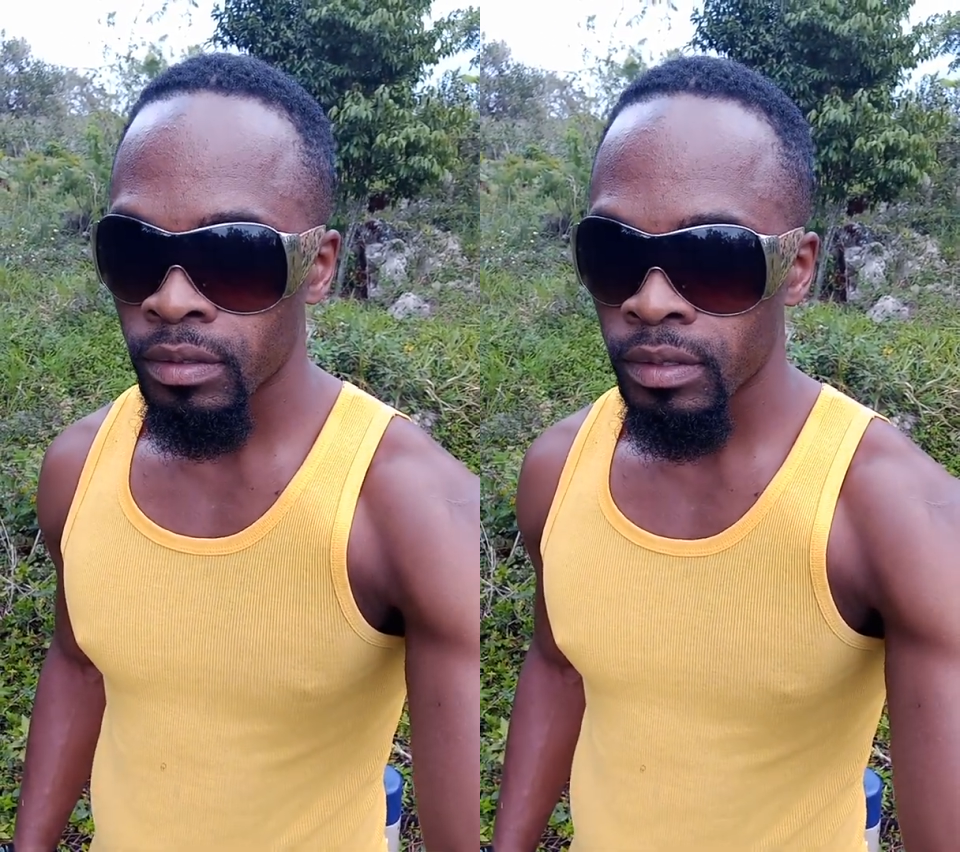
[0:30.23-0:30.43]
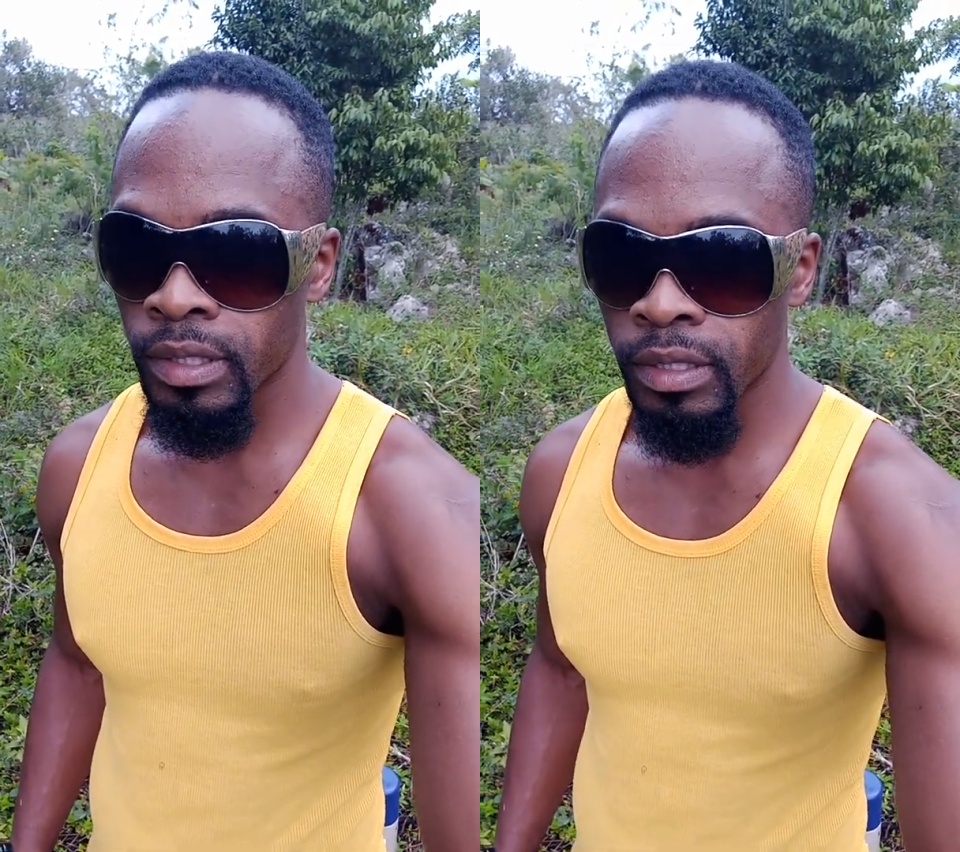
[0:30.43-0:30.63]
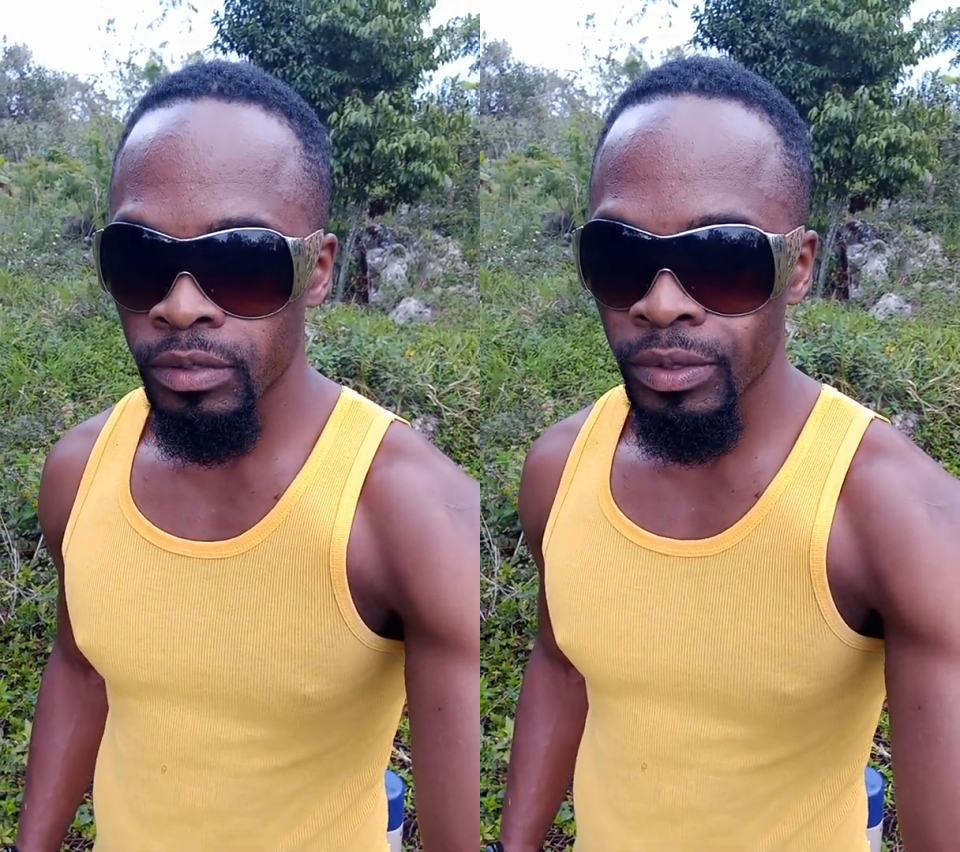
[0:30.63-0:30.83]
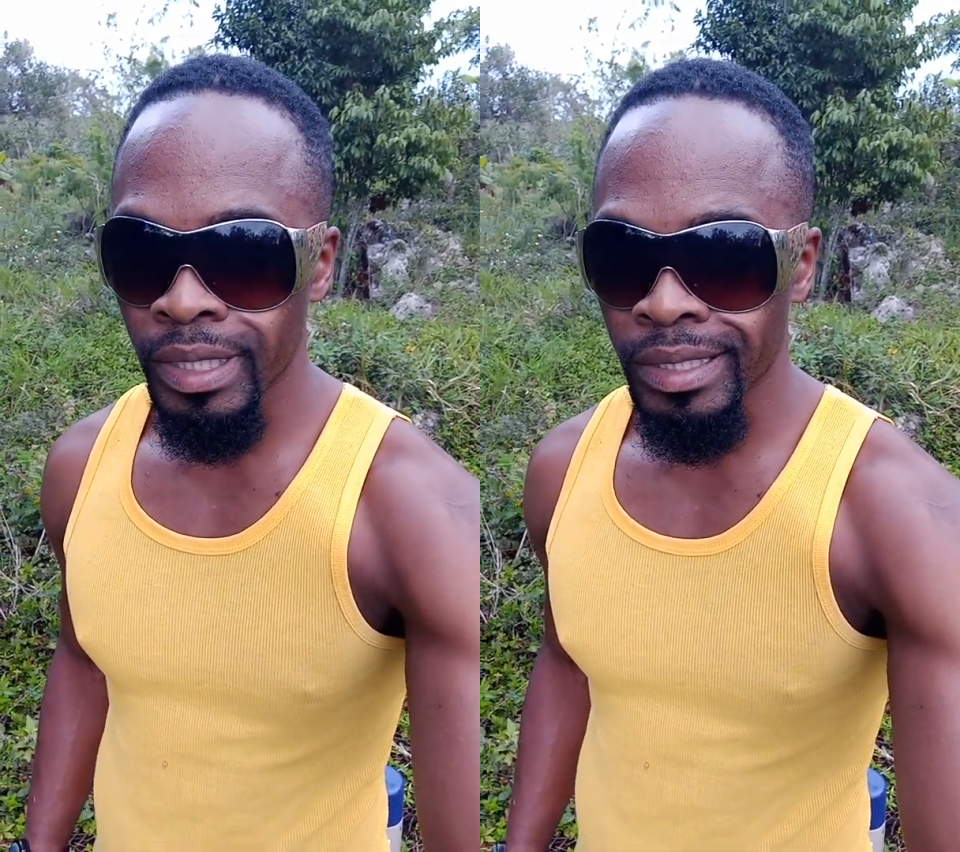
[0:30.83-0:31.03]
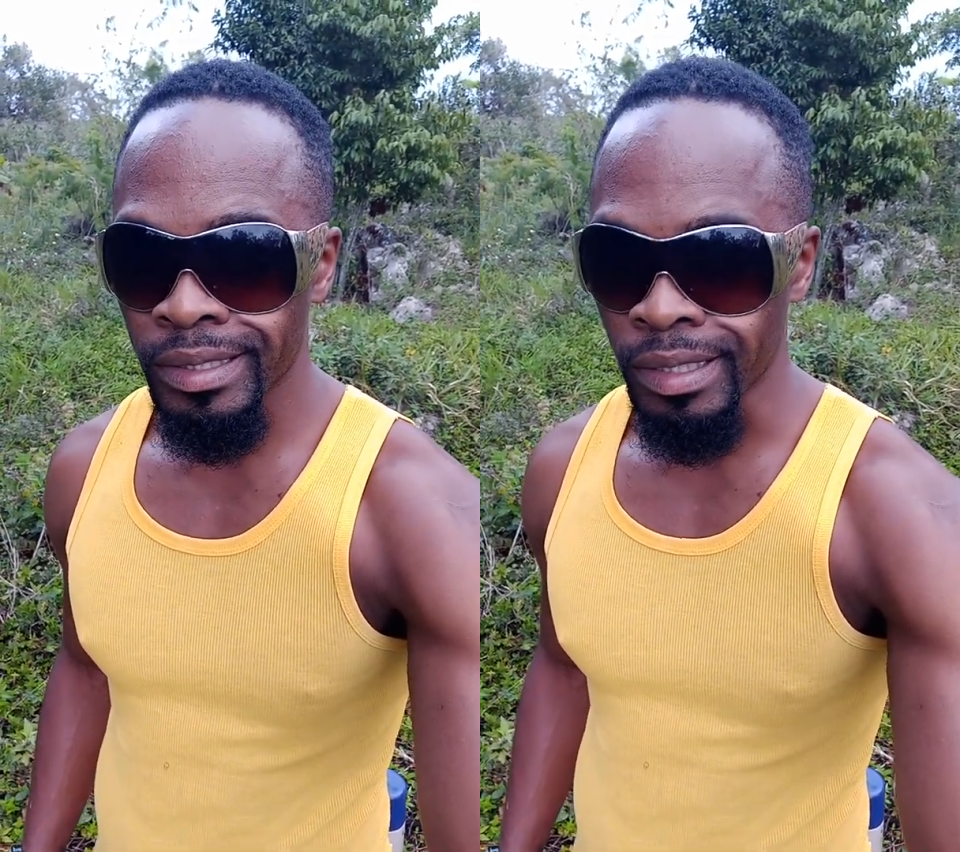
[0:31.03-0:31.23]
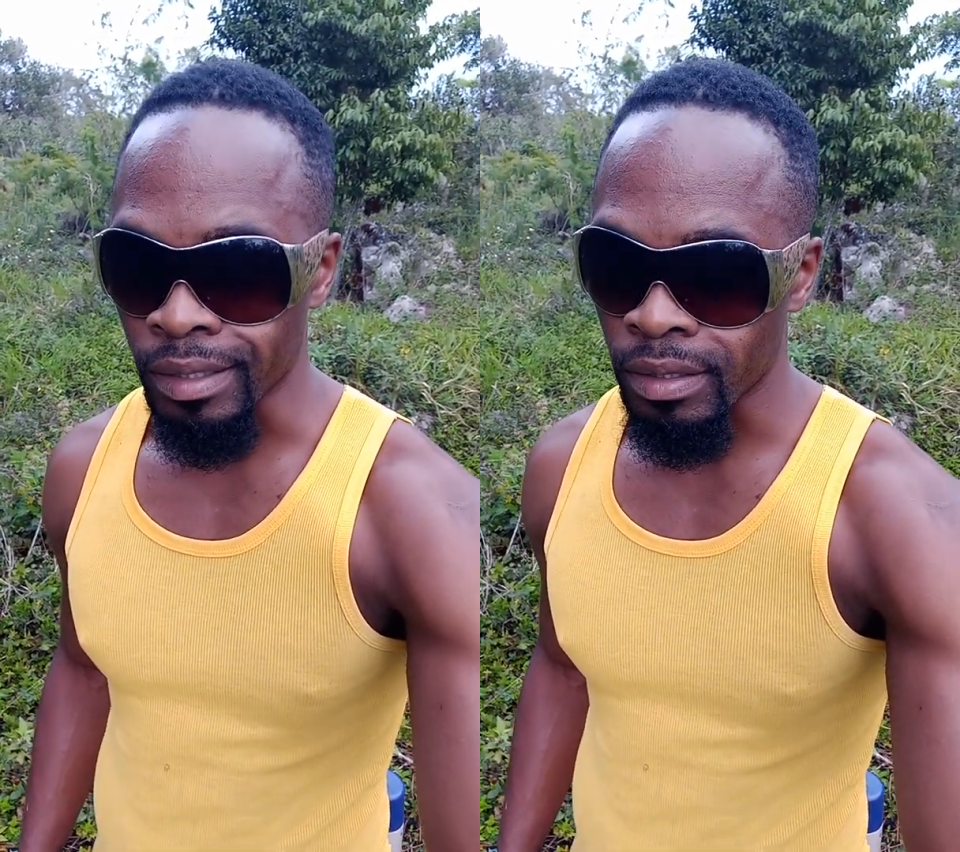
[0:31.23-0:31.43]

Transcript: tend to take sick.